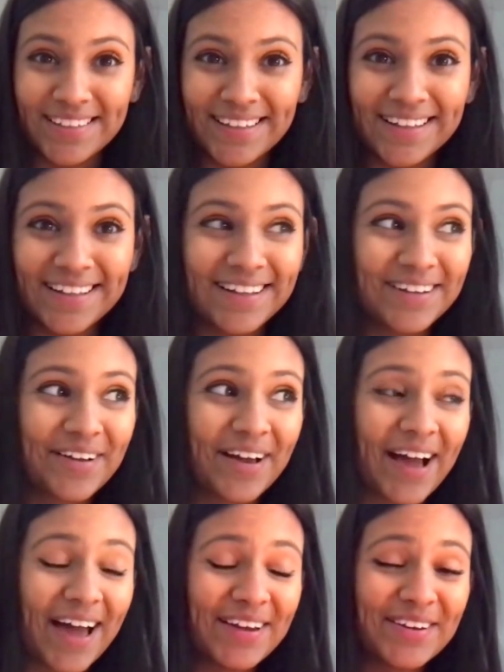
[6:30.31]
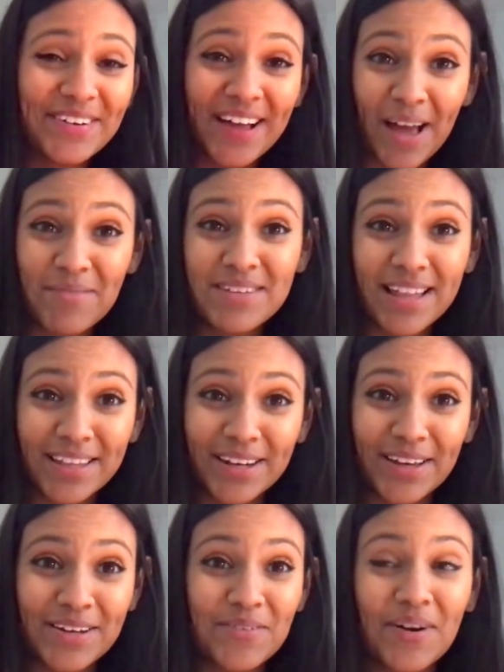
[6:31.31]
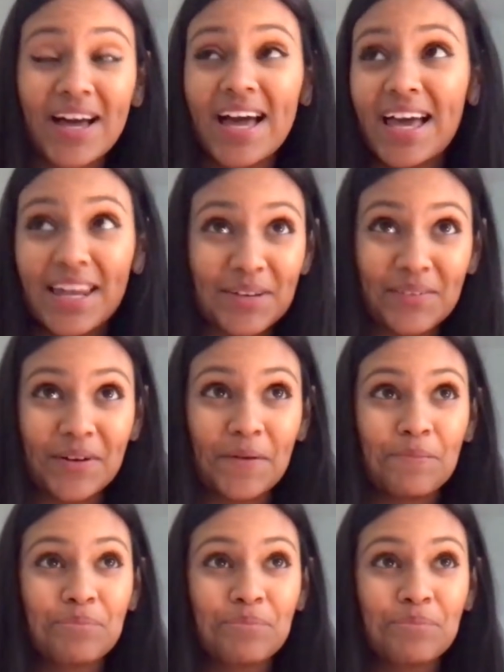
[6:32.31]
Like I'm telling you, I didn't want anyone.